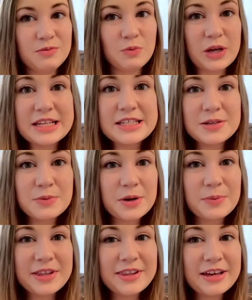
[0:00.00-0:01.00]
windy where
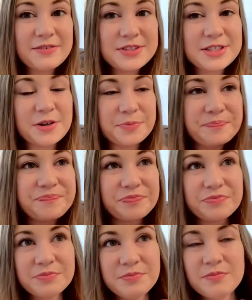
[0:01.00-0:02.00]
we live, so
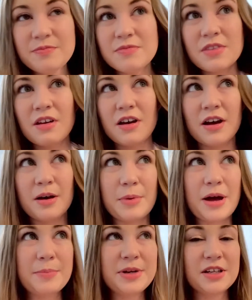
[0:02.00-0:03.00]
um,
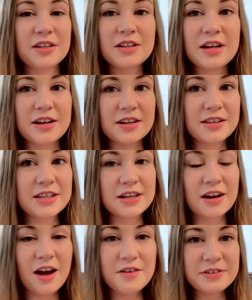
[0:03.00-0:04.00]
I'm gonna kind of clean it
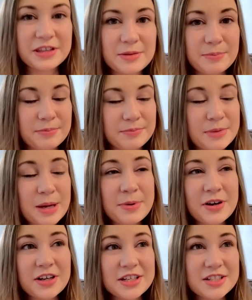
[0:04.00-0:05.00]
off and then maybe
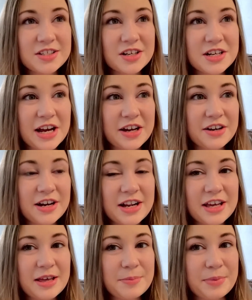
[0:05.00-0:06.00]
I'll get to start
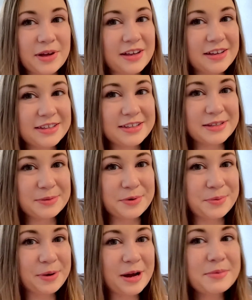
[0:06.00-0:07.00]
decorating it, but he
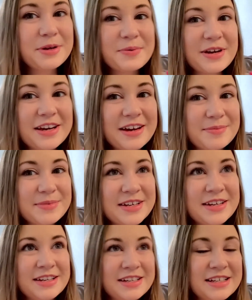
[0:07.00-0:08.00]
will probably wake up
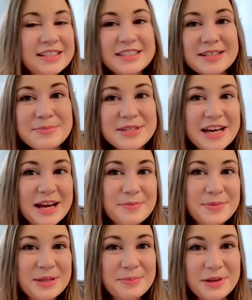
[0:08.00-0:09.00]

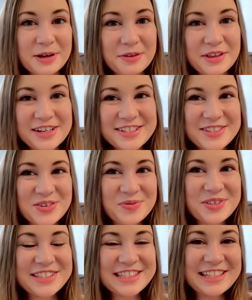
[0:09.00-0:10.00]
sometime in the middle there, so
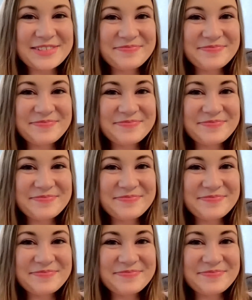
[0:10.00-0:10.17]
we'll see.